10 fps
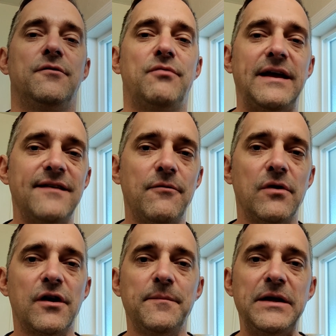The razor
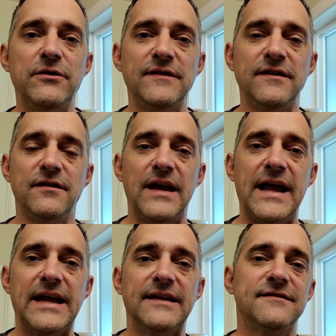we're going to be using
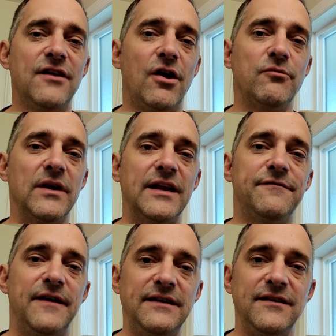today is not really
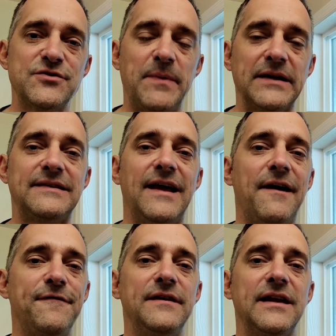vintage, but
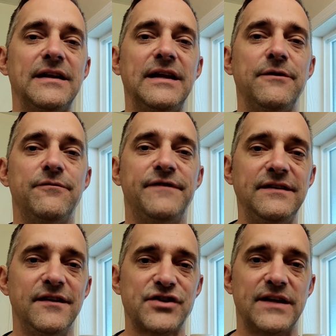definitely
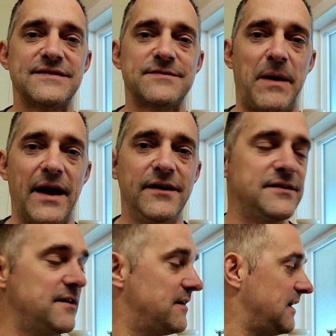vintage
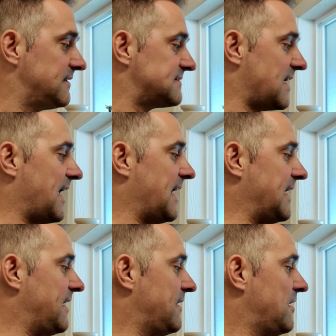inspired. It's
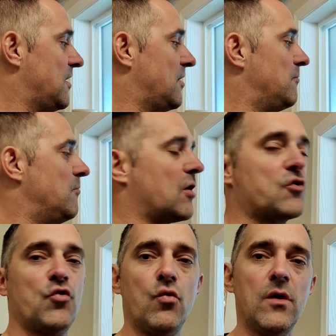a
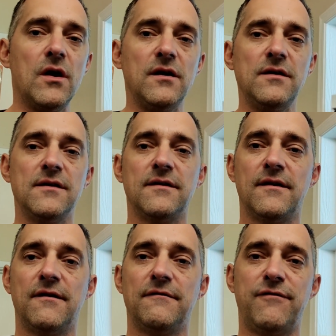Merkur
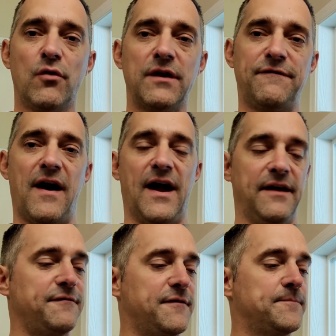
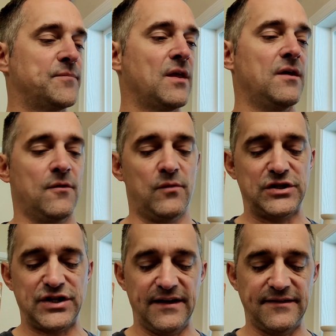45,
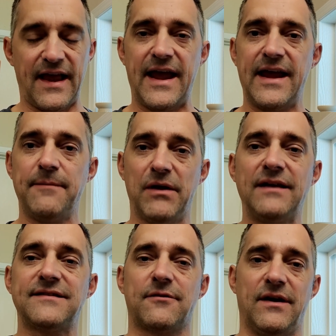which is a
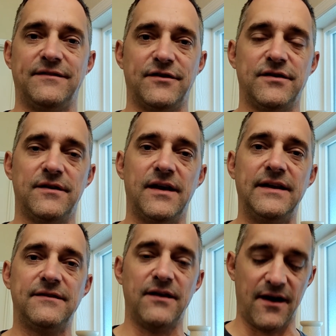plastic razor.
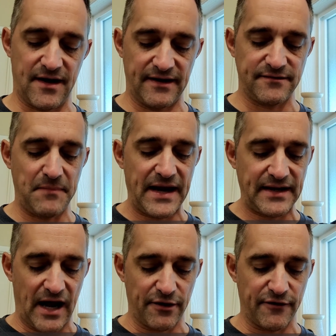It is
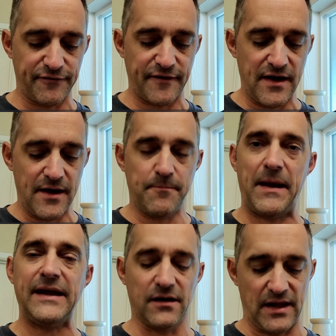made out of
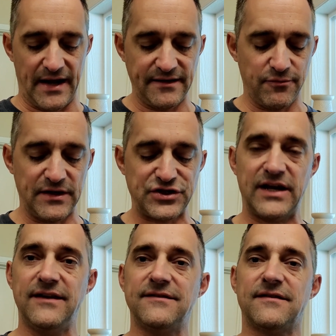Bakelite,
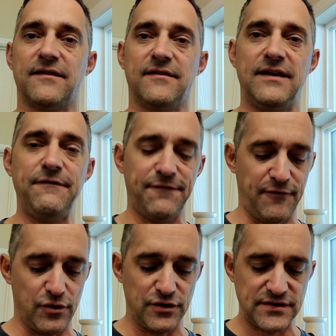which is the
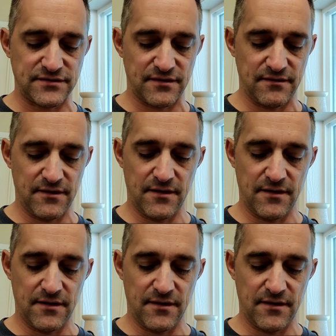first